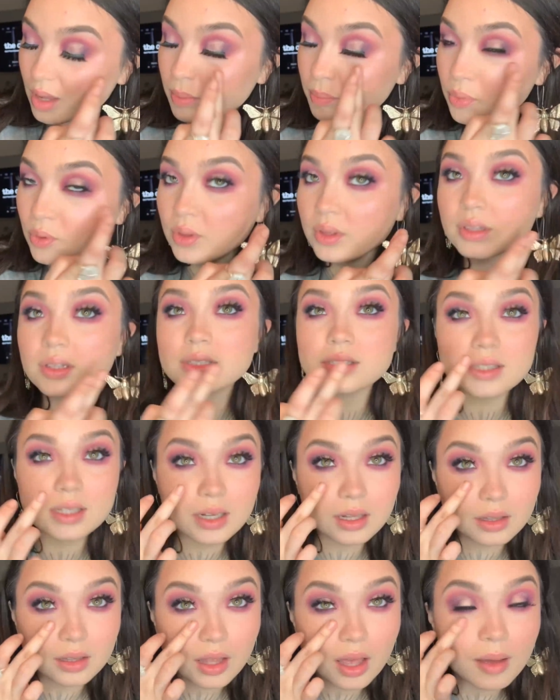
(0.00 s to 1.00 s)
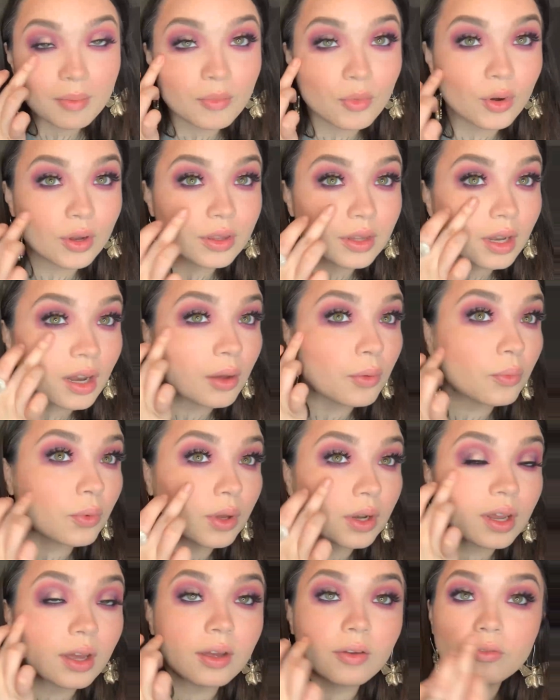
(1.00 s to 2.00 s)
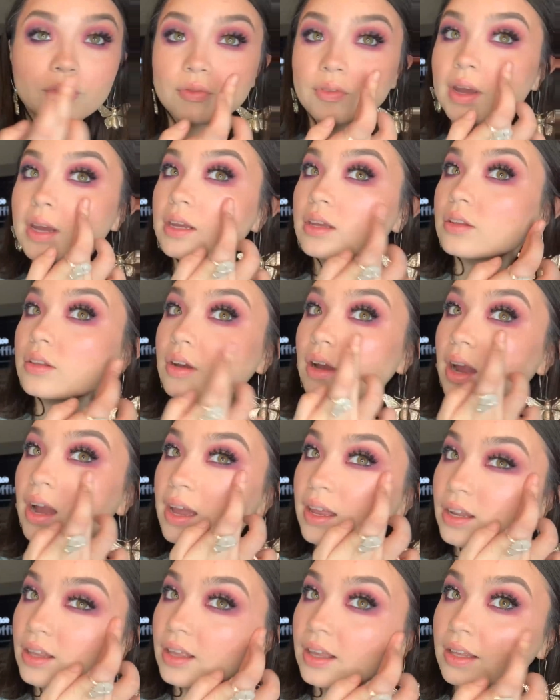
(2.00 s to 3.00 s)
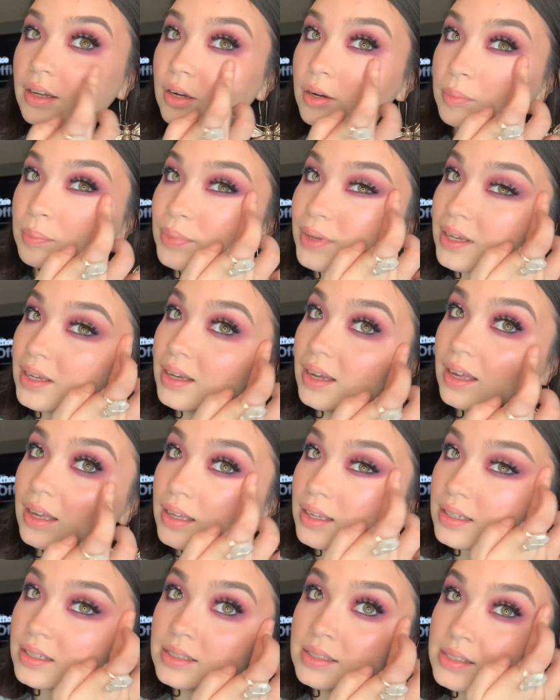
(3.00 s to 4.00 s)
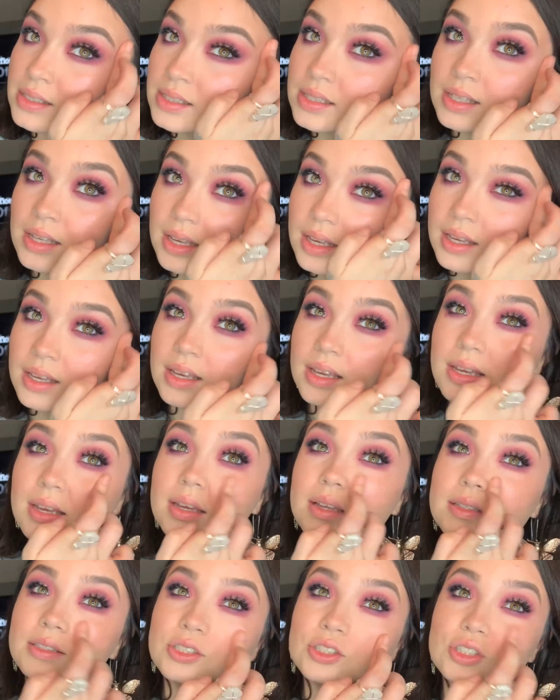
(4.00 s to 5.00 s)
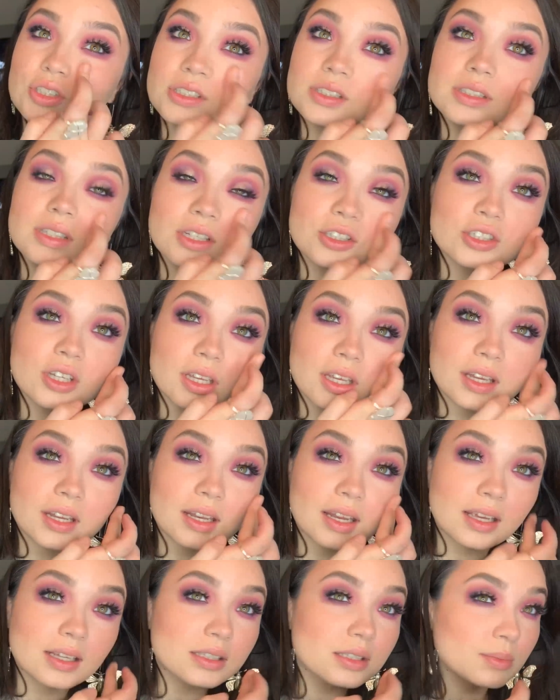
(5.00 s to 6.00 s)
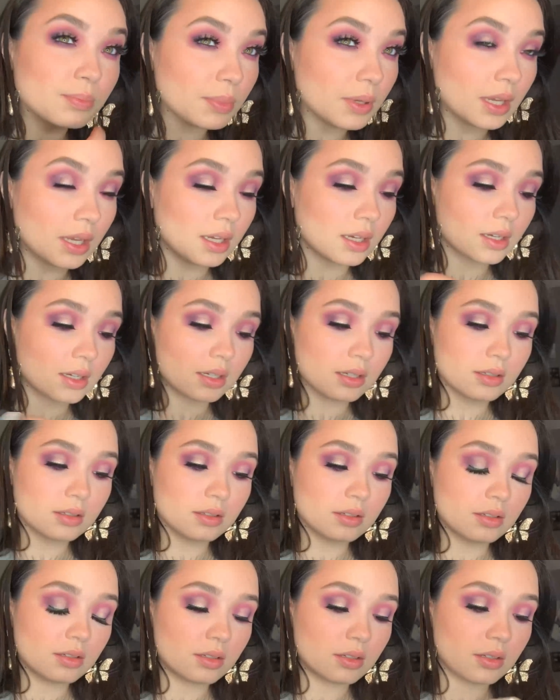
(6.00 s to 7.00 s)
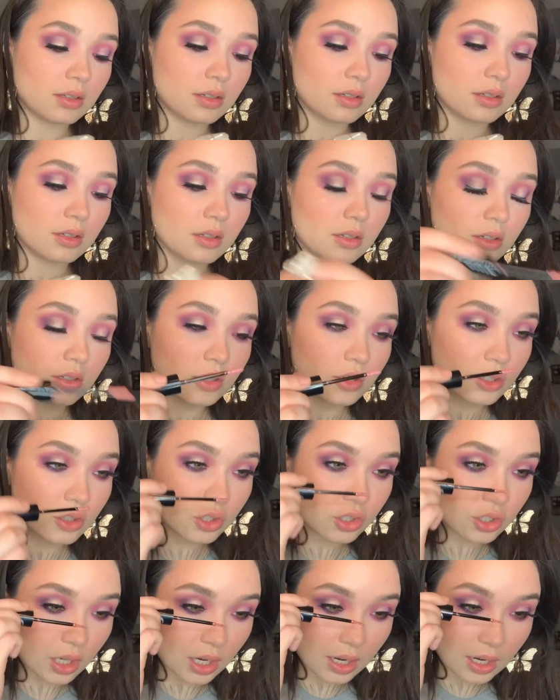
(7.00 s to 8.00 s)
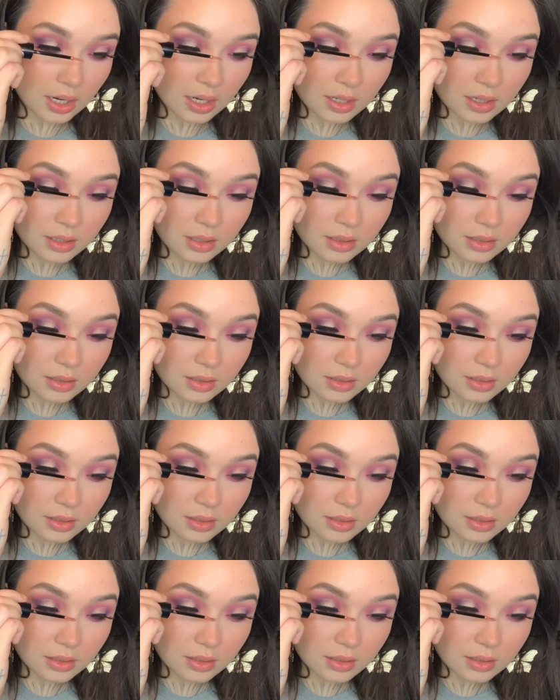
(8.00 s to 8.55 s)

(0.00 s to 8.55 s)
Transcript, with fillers: I'm pulling this in a lot more than I would a regular highlighter because it's just such like a nice pink shade.